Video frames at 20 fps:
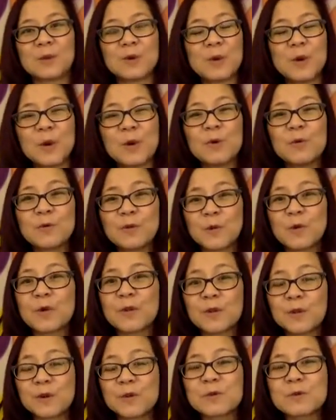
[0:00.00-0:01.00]
go for
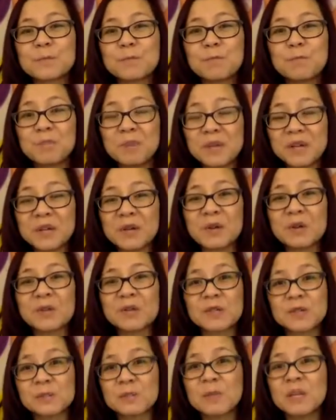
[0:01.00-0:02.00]
those bigger
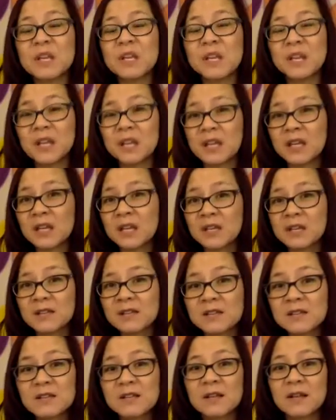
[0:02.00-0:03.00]
speaking
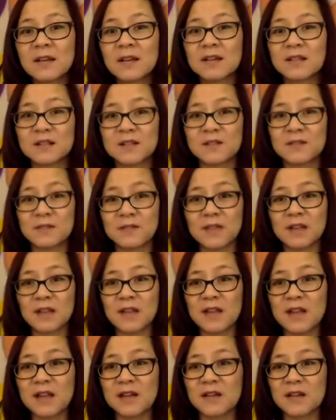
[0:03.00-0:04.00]
gigs and stuff like
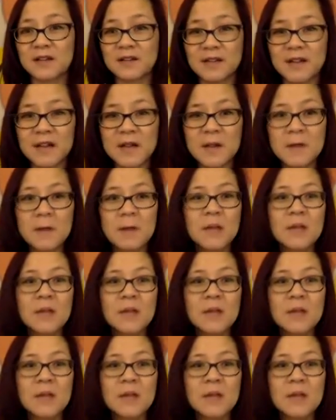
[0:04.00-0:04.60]
that. All right.